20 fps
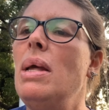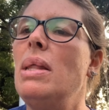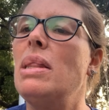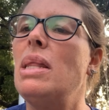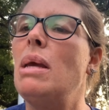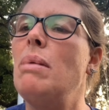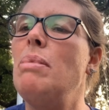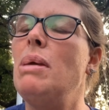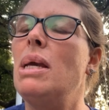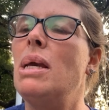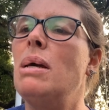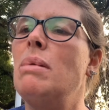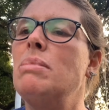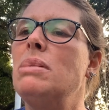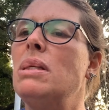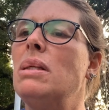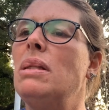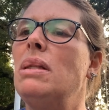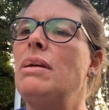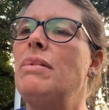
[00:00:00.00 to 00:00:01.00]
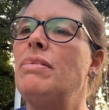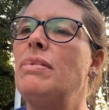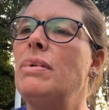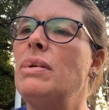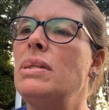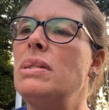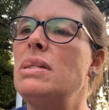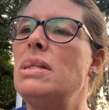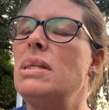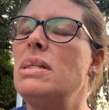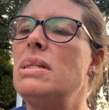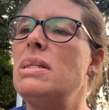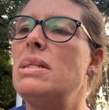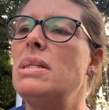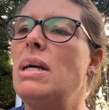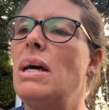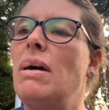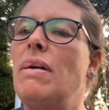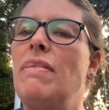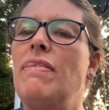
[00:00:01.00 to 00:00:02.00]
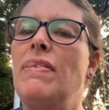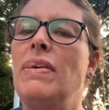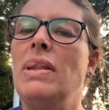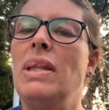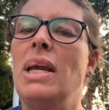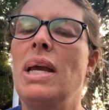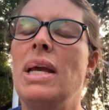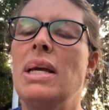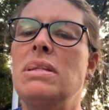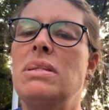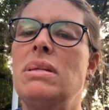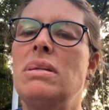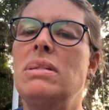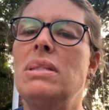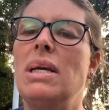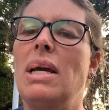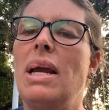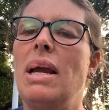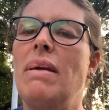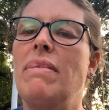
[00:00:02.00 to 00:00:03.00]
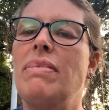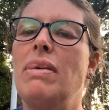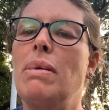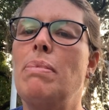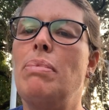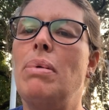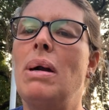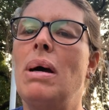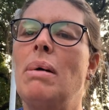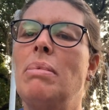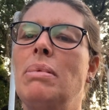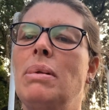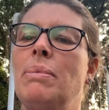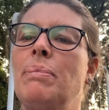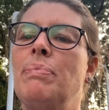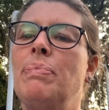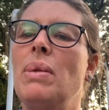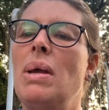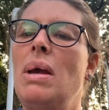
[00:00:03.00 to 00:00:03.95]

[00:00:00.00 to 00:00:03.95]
they become deliverance itself and the answer to every problem.